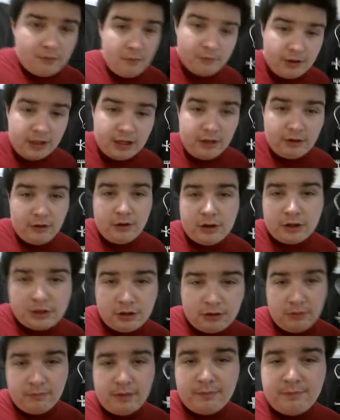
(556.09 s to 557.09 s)
We are
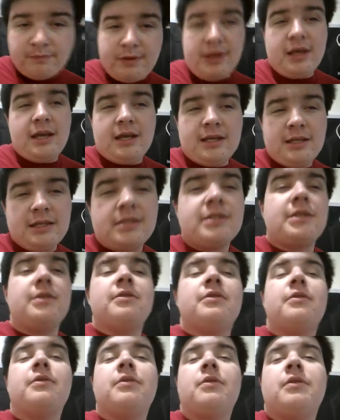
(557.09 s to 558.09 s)
human beings.
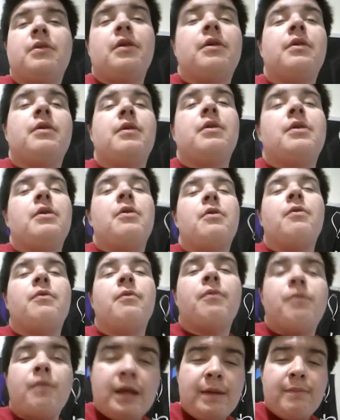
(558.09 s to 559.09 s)

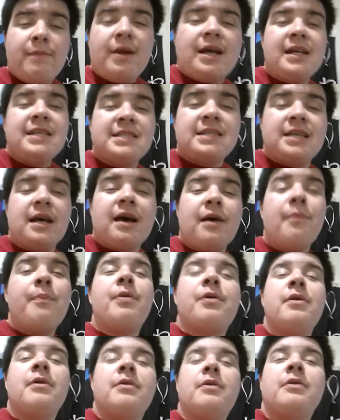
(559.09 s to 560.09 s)
We mess up.
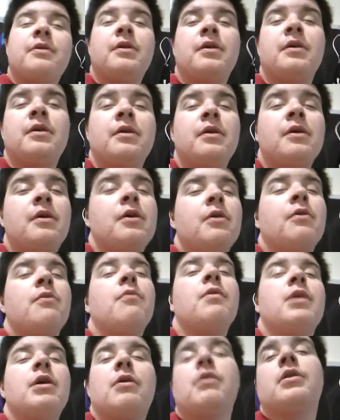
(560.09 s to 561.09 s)

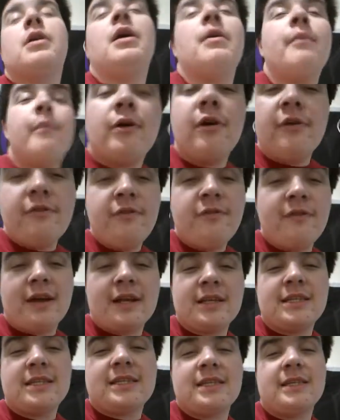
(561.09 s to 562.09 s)
We are not
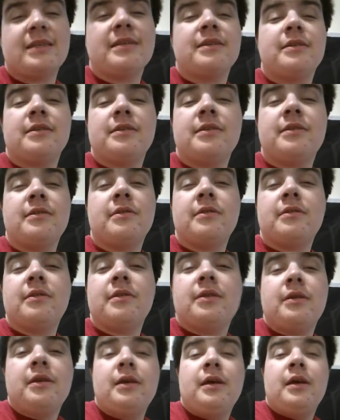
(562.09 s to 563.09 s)
perfect.
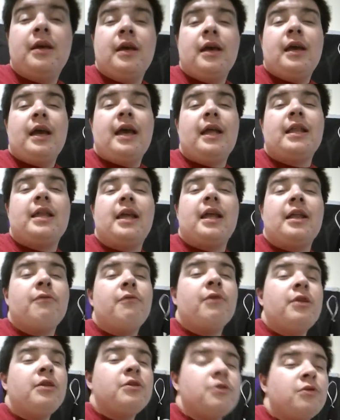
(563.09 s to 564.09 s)
And
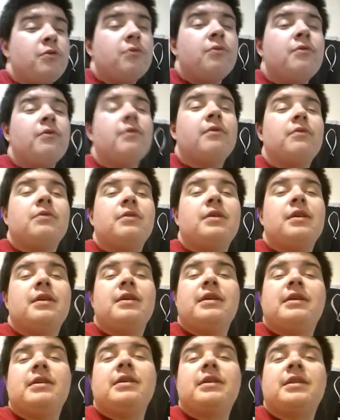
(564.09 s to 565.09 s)
anyone who
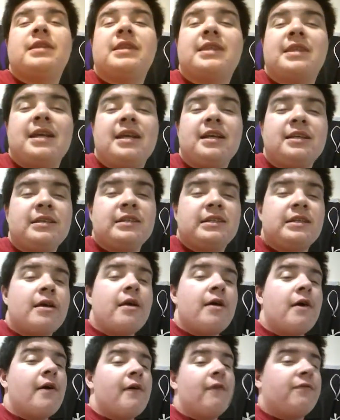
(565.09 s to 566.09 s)
thinks
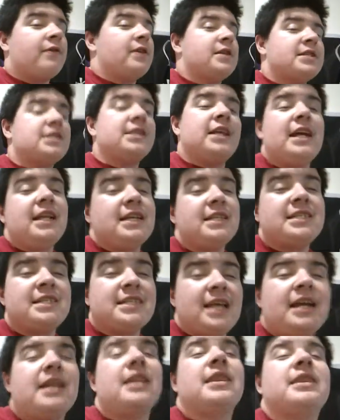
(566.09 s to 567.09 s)
for the slightest
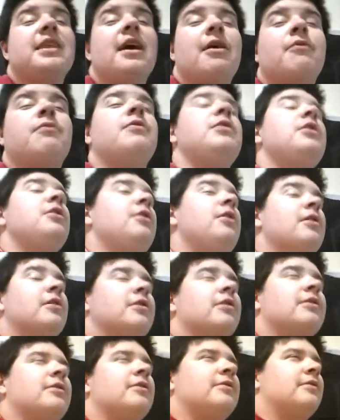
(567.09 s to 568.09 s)
second that we
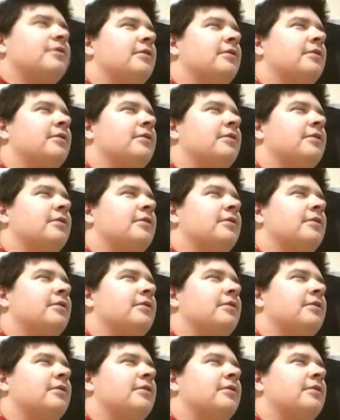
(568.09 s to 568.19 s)
are